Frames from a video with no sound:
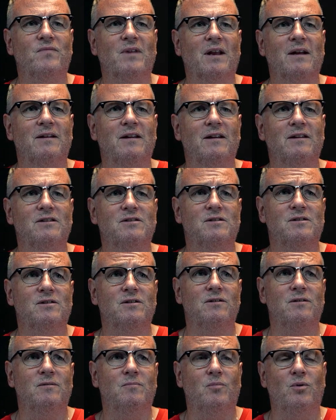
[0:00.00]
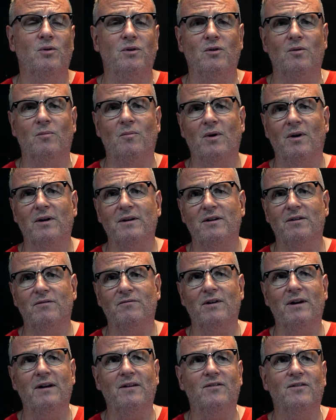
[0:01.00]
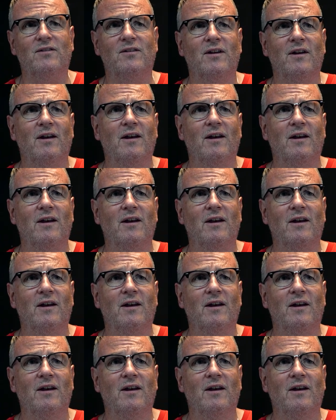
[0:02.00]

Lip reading: Just to put your mind at rest,